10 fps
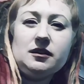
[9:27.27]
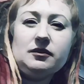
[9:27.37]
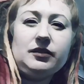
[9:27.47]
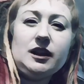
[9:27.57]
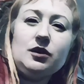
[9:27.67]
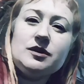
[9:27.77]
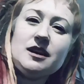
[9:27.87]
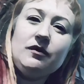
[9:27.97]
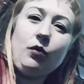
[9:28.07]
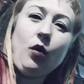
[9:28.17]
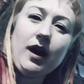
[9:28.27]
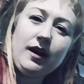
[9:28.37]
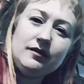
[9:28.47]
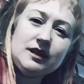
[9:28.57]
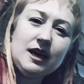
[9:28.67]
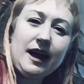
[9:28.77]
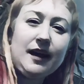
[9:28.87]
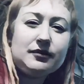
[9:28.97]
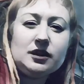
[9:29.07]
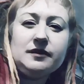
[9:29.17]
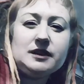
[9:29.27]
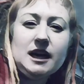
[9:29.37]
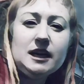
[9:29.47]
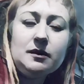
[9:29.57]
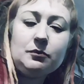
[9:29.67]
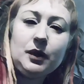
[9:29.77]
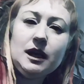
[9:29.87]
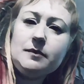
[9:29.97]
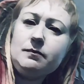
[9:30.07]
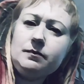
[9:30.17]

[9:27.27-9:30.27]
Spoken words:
videos of what I've done after I've done it, but